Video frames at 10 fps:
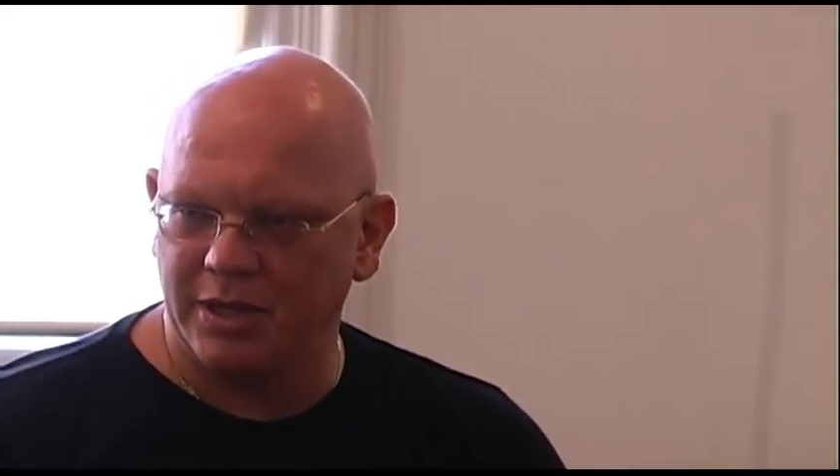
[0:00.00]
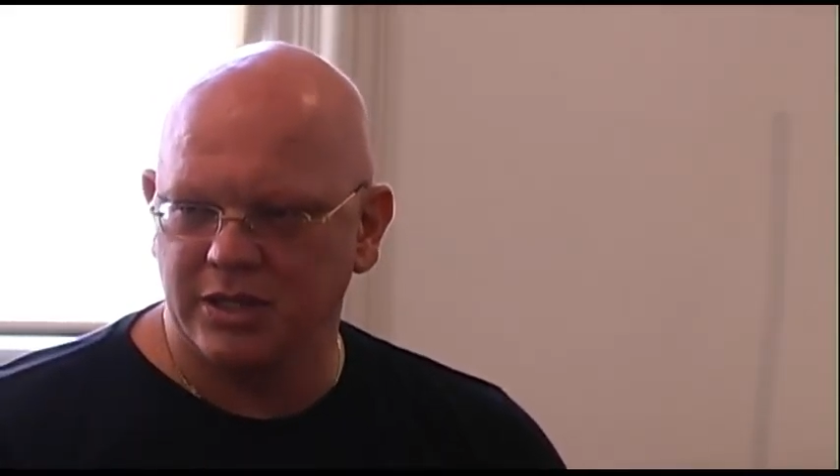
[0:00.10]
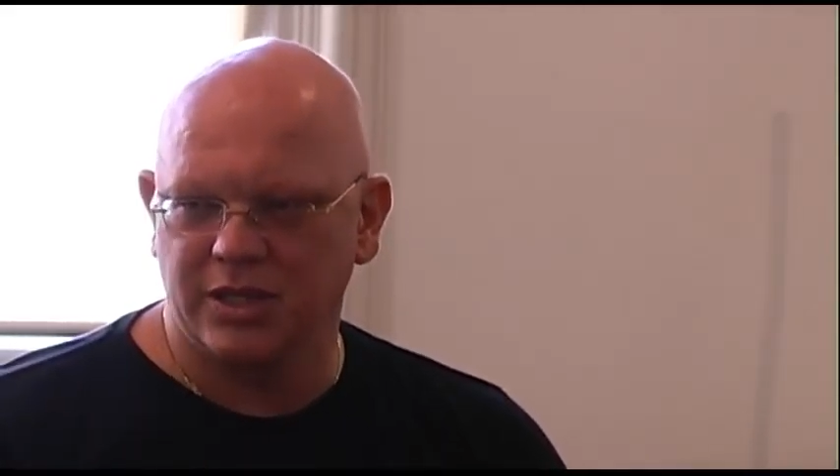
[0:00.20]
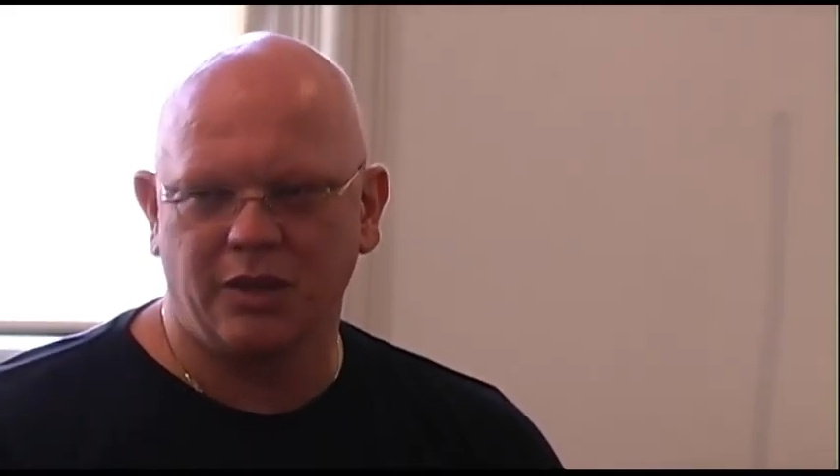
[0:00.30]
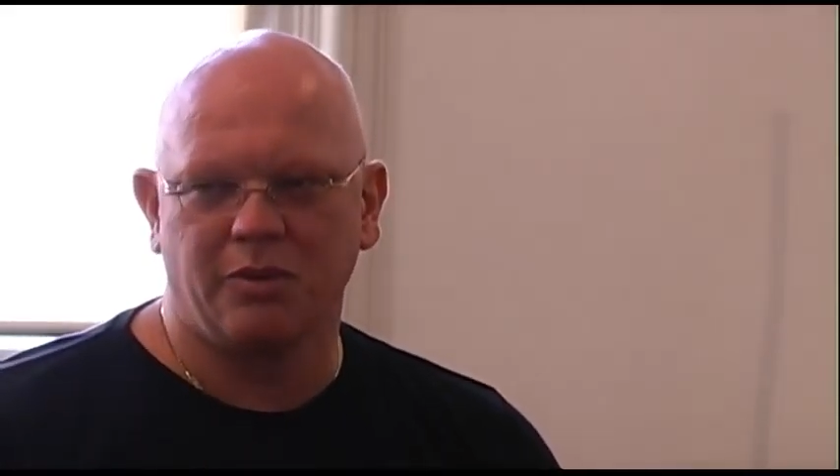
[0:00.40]

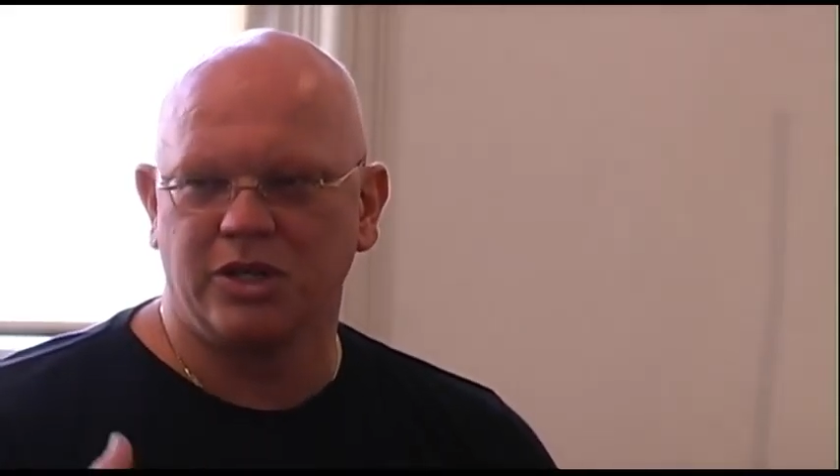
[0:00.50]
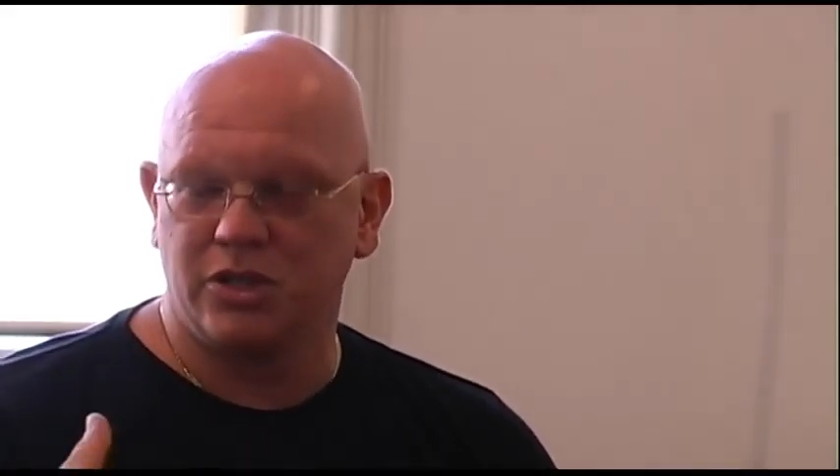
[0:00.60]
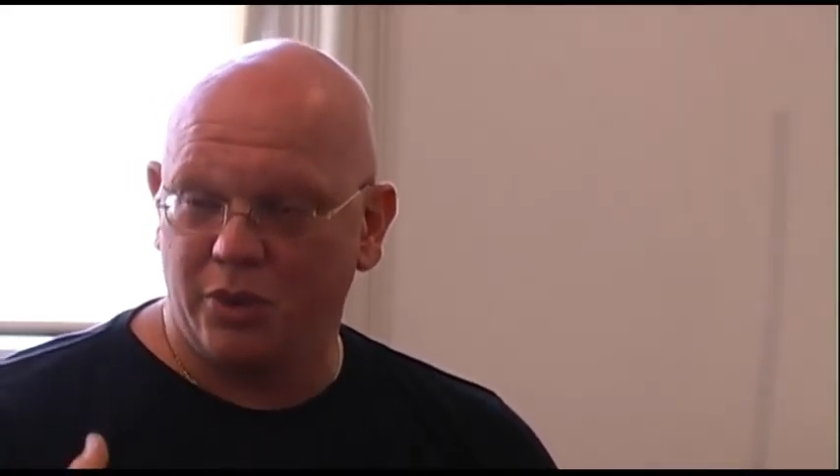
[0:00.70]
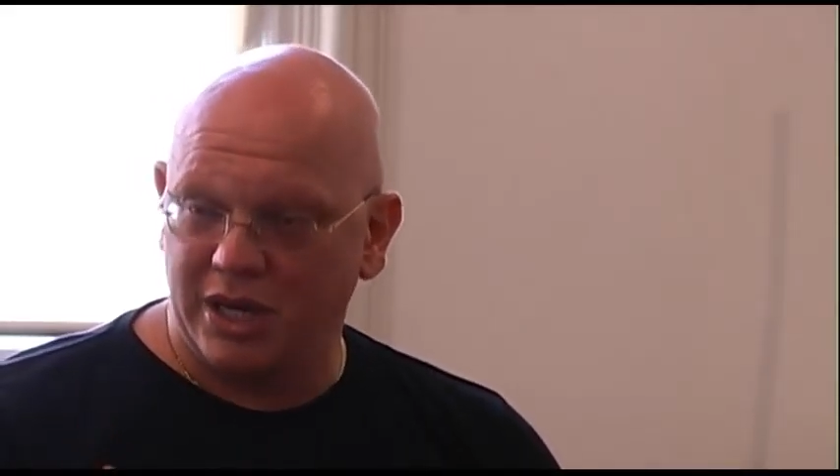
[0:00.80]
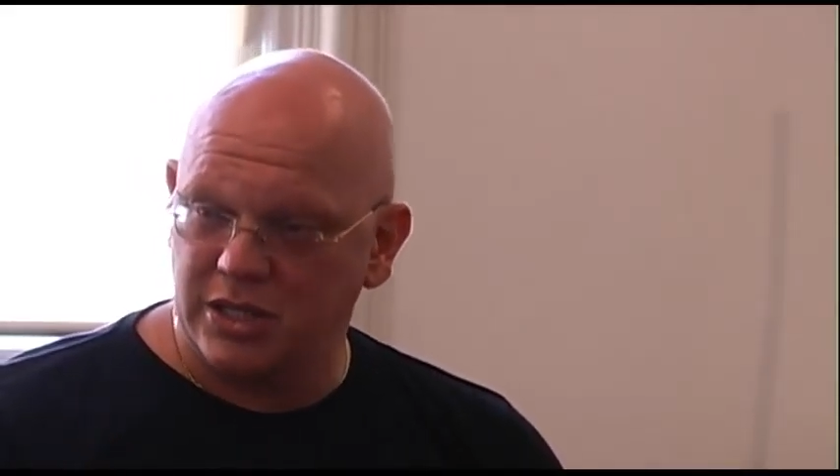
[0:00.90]
because otherwise
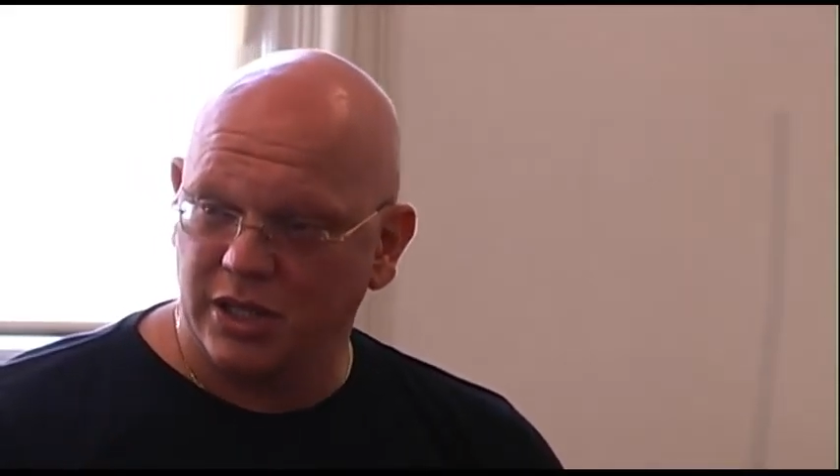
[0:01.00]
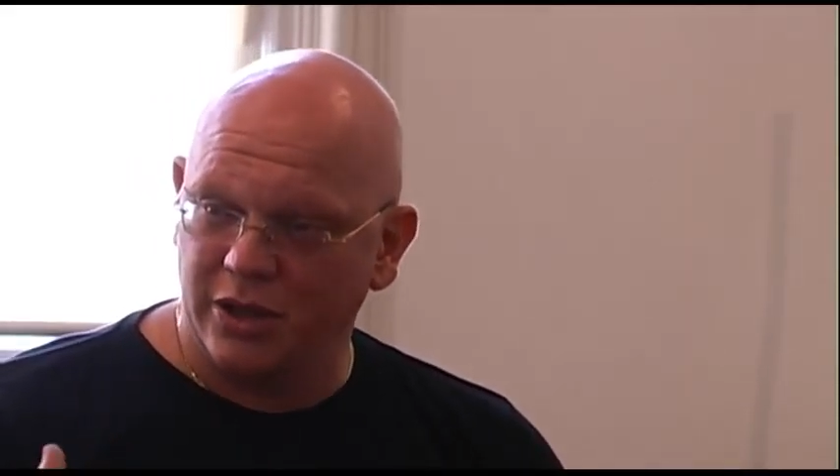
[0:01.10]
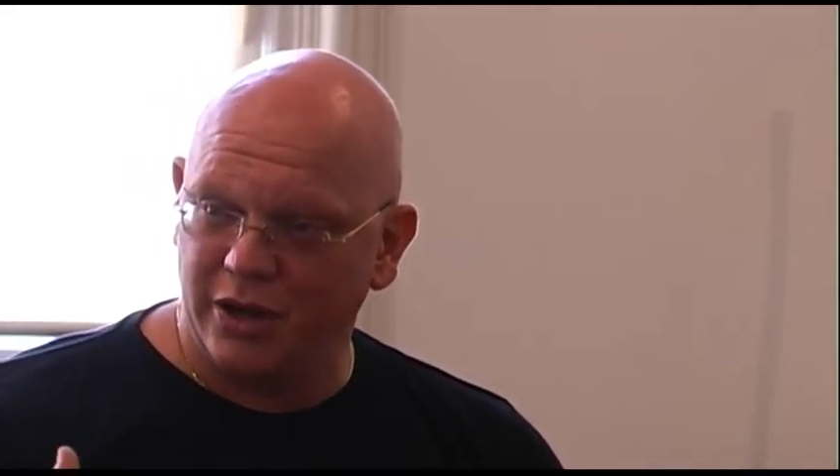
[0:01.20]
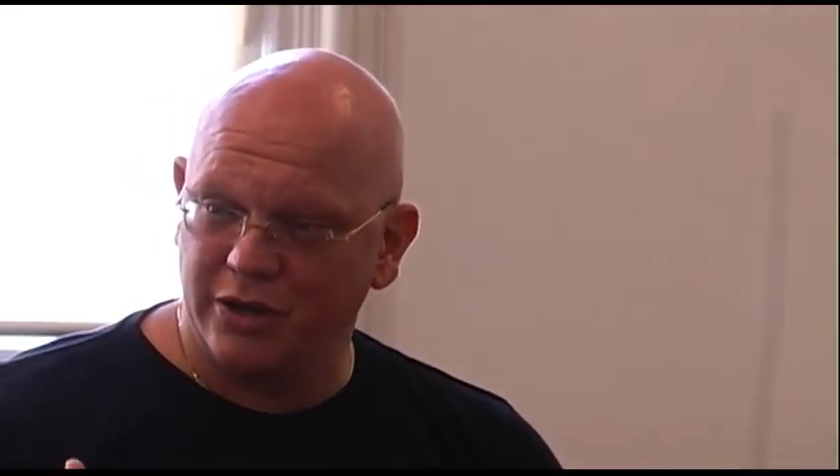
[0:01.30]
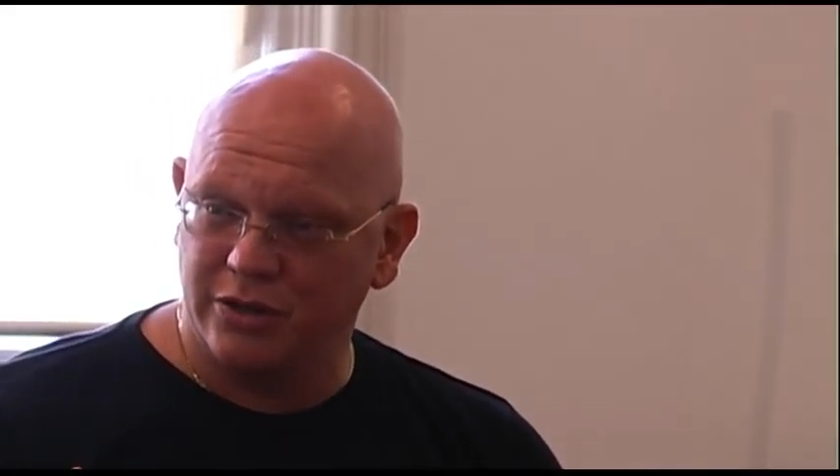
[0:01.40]
you're wasting a
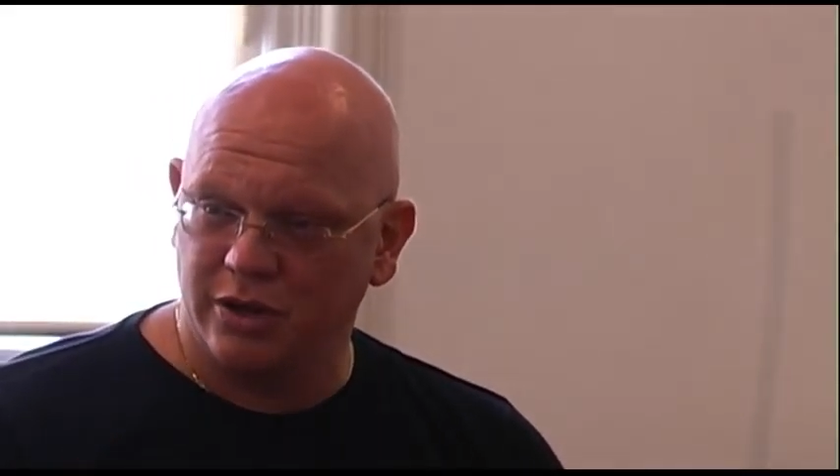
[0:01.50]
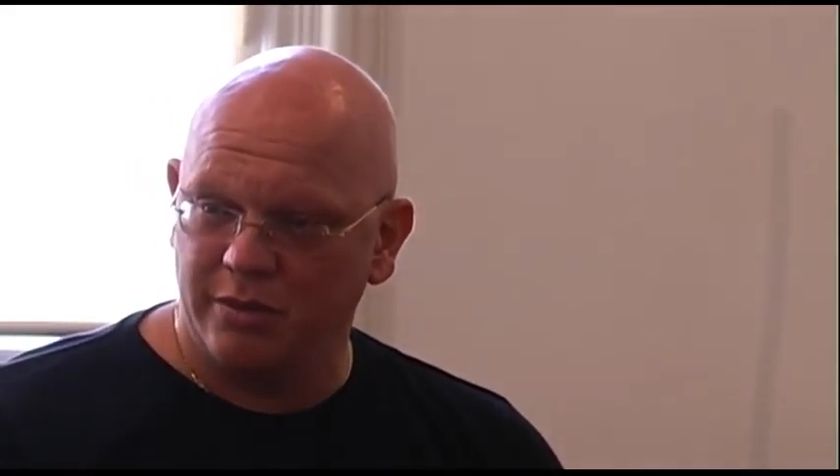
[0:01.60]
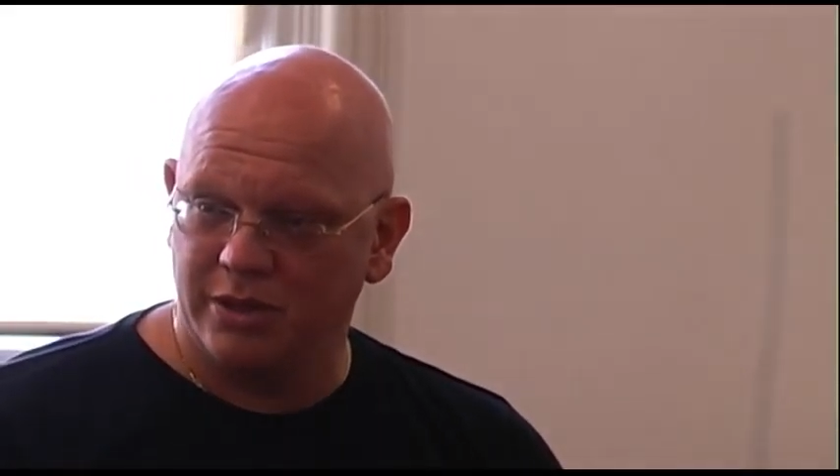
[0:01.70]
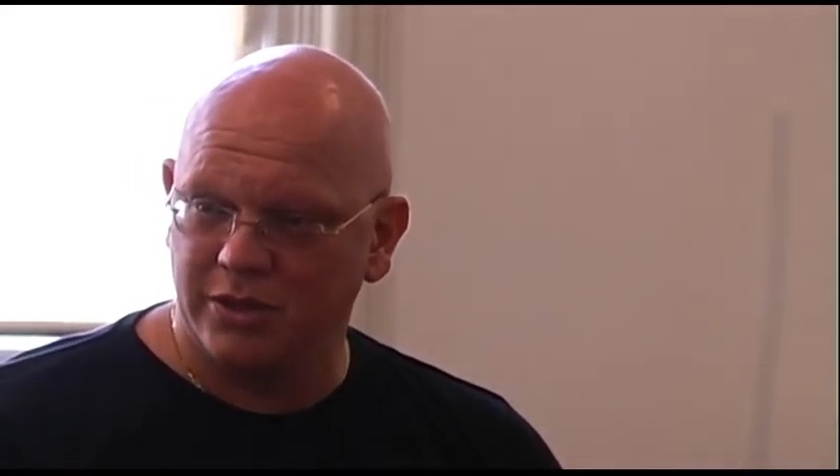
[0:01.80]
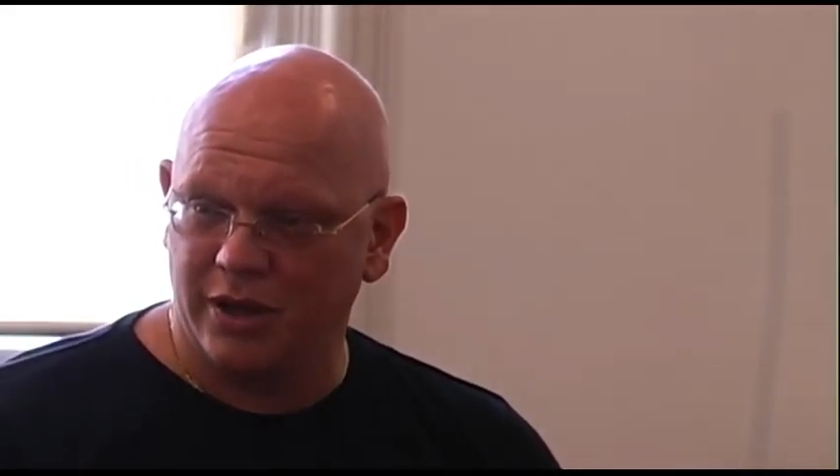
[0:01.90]
lot of your
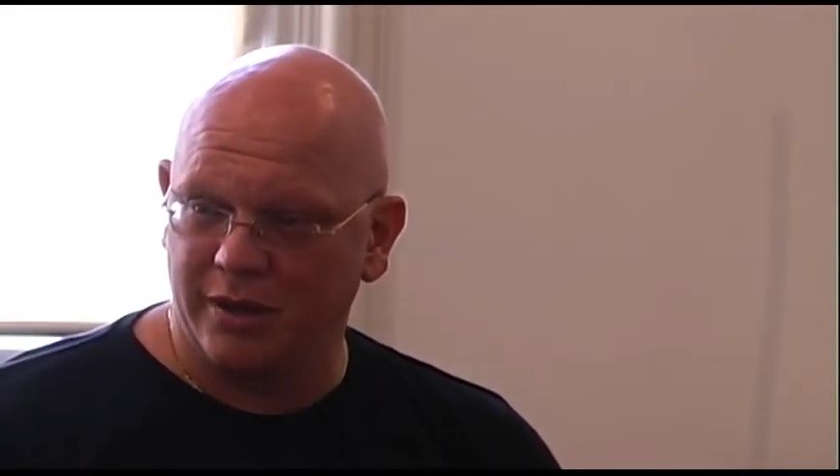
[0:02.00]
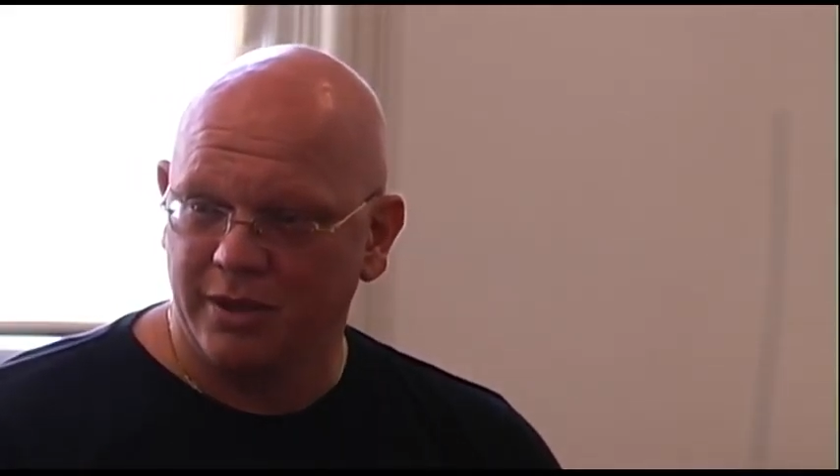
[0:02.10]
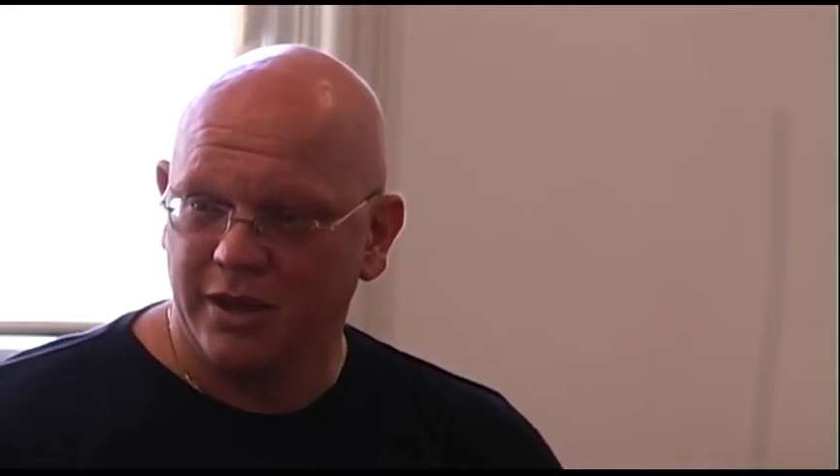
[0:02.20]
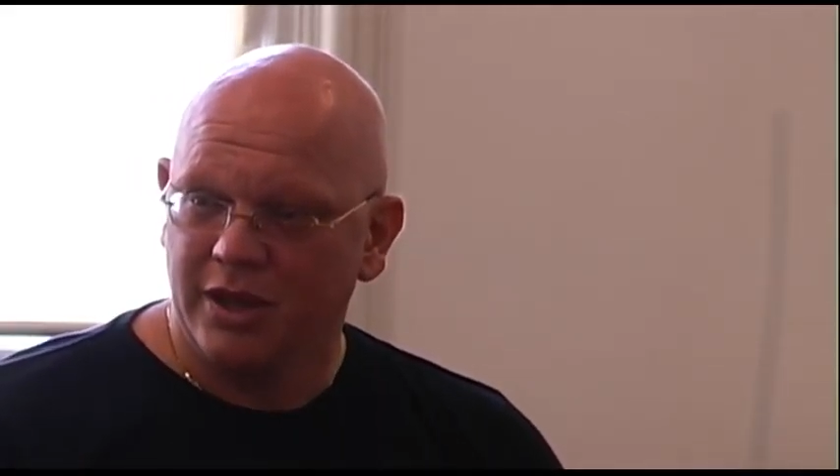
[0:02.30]
treatment time